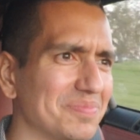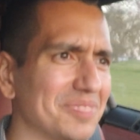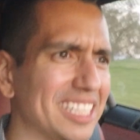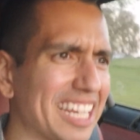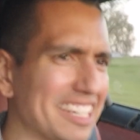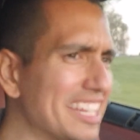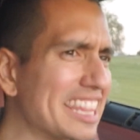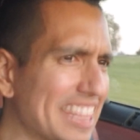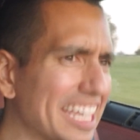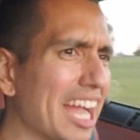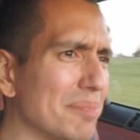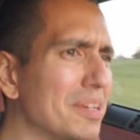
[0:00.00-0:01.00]
And I didn't
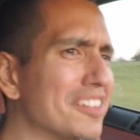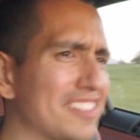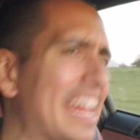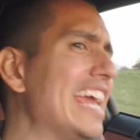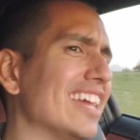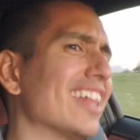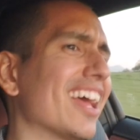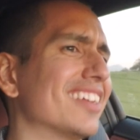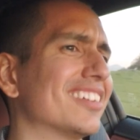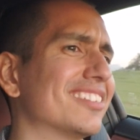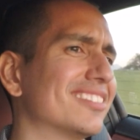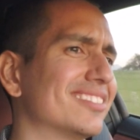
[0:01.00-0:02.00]
think I'd be saying
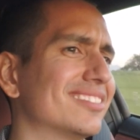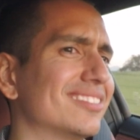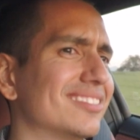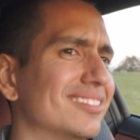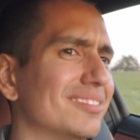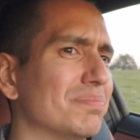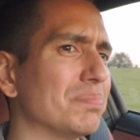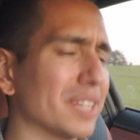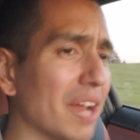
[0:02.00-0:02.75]
that, but I